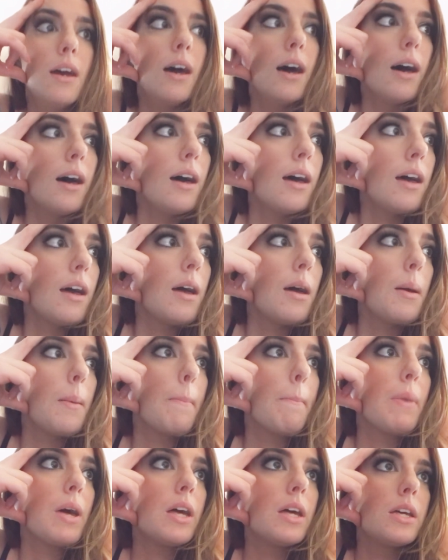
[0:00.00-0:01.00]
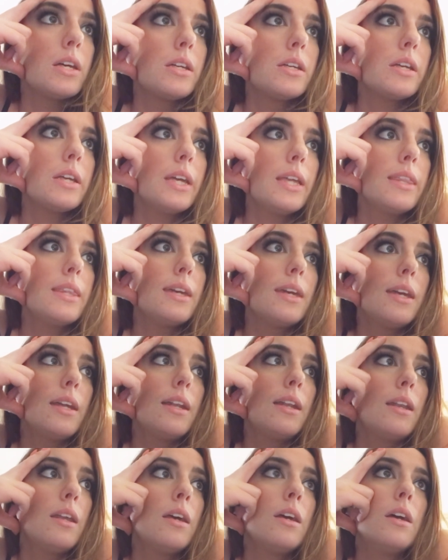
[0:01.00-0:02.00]
And
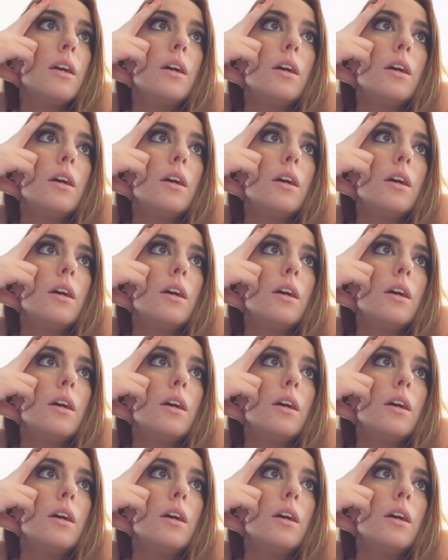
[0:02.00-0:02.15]
then